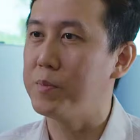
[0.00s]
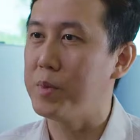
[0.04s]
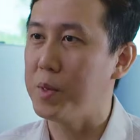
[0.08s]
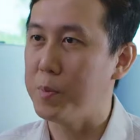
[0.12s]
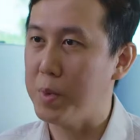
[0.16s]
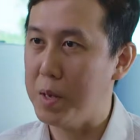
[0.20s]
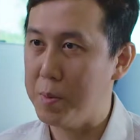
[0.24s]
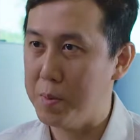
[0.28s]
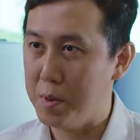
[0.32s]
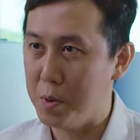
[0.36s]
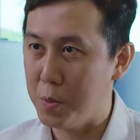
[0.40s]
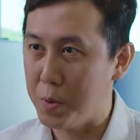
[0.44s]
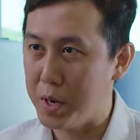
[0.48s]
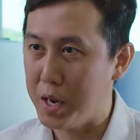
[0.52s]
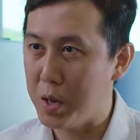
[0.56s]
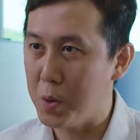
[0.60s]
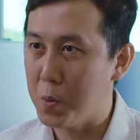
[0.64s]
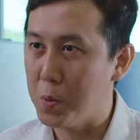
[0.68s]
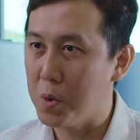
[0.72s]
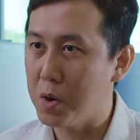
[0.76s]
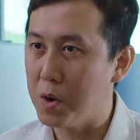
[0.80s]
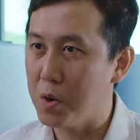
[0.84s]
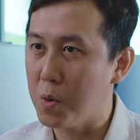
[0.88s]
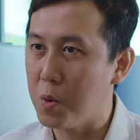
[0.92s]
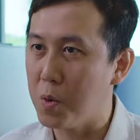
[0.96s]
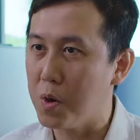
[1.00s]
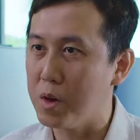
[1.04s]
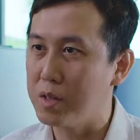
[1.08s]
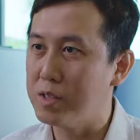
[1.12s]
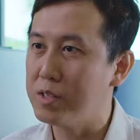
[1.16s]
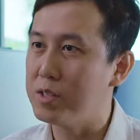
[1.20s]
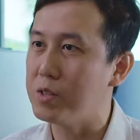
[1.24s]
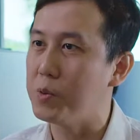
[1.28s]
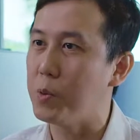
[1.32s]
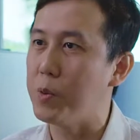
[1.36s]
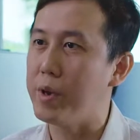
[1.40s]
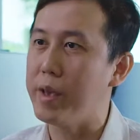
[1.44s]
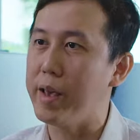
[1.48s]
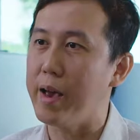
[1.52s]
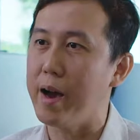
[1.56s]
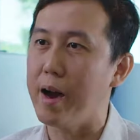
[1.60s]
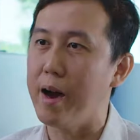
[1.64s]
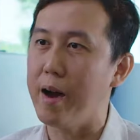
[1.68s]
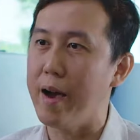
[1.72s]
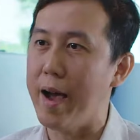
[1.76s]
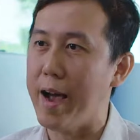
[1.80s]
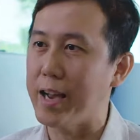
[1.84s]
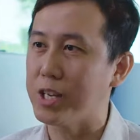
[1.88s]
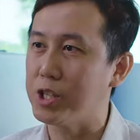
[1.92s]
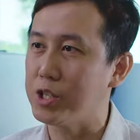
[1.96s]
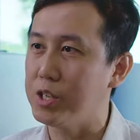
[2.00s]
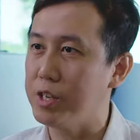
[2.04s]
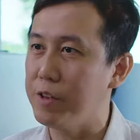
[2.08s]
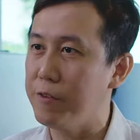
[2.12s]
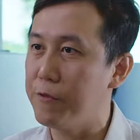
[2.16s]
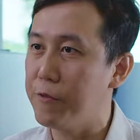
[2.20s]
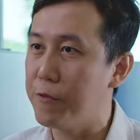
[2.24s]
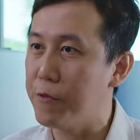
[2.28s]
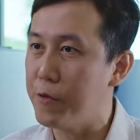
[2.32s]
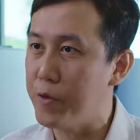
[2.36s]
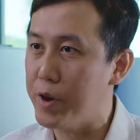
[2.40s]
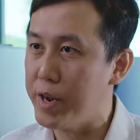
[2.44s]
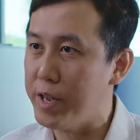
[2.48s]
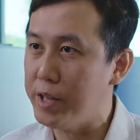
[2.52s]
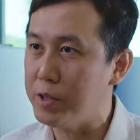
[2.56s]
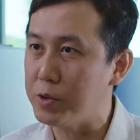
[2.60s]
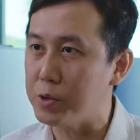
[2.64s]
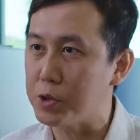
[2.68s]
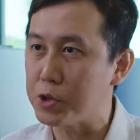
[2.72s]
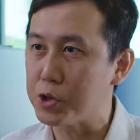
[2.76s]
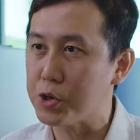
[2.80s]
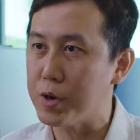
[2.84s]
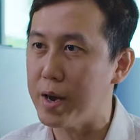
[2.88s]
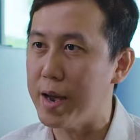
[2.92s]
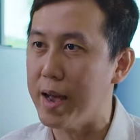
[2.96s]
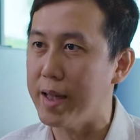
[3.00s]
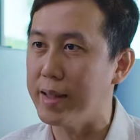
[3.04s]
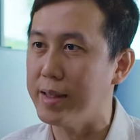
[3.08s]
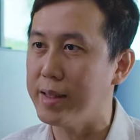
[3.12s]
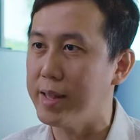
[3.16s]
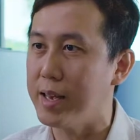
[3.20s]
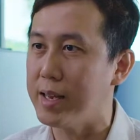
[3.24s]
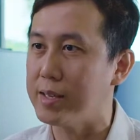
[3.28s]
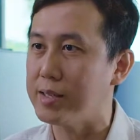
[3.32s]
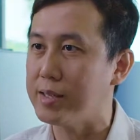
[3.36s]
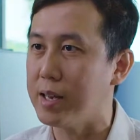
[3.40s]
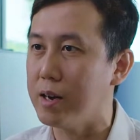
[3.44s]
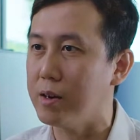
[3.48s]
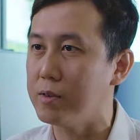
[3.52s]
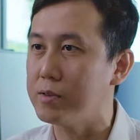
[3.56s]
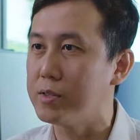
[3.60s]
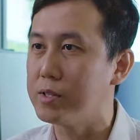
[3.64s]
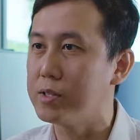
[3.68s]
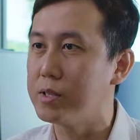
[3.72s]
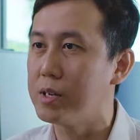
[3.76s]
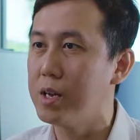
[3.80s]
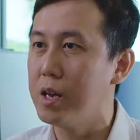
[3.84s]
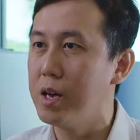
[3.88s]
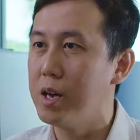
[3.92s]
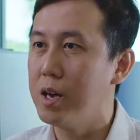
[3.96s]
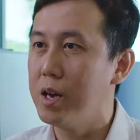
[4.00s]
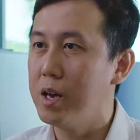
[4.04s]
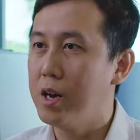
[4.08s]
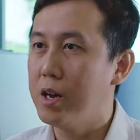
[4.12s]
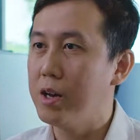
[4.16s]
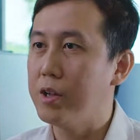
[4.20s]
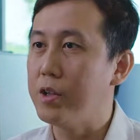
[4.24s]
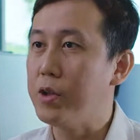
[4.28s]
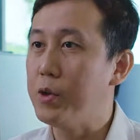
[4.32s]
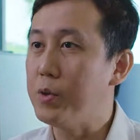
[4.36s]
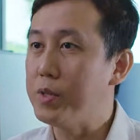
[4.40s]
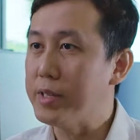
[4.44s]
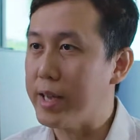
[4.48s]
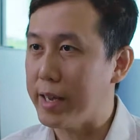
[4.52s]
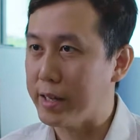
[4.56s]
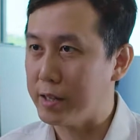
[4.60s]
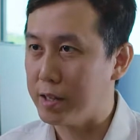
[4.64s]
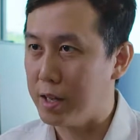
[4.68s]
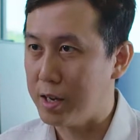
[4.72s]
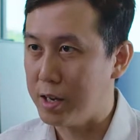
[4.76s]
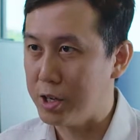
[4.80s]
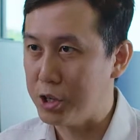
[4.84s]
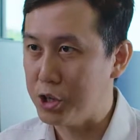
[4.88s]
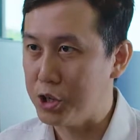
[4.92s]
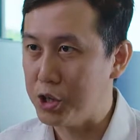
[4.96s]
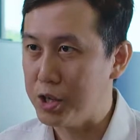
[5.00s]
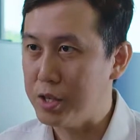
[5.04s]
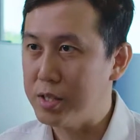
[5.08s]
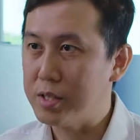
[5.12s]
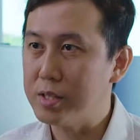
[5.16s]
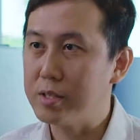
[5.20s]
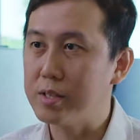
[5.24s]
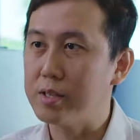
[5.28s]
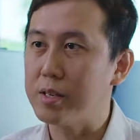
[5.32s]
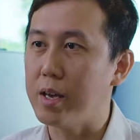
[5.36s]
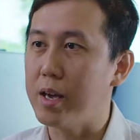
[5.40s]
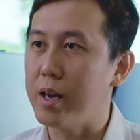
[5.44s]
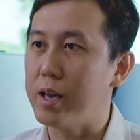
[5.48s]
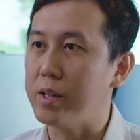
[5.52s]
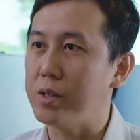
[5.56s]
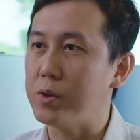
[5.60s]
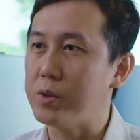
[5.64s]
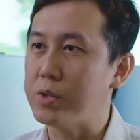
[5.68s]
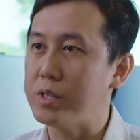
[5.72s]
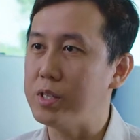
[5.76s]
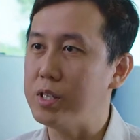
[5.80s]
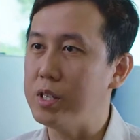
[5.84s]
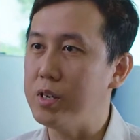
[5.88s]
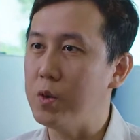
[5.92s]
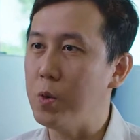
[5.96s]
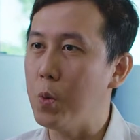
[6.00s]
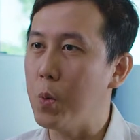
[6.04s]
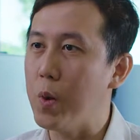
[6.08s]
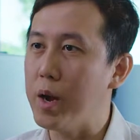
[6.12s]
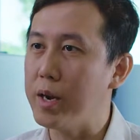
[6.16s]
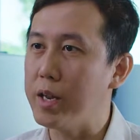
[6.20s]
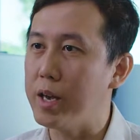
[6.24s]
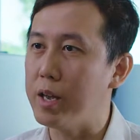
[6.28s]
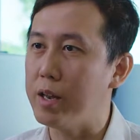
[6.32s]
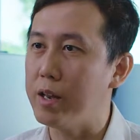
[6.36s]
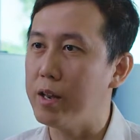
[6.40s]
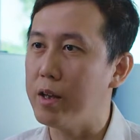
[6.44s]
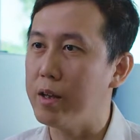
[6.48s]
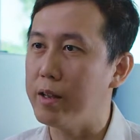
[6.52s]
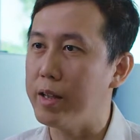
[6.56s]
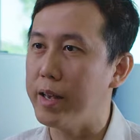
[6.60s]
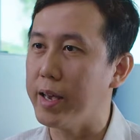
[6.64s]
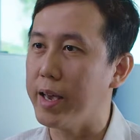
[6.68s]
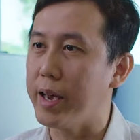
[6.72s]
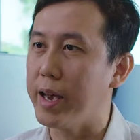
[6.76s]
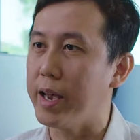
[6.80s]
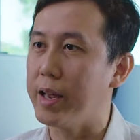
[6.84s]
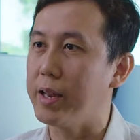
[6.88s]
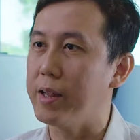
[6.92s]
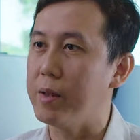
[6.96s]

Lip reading: The people within WorldQuant, we are actually free to try and test out new technologies and to see whether or not it can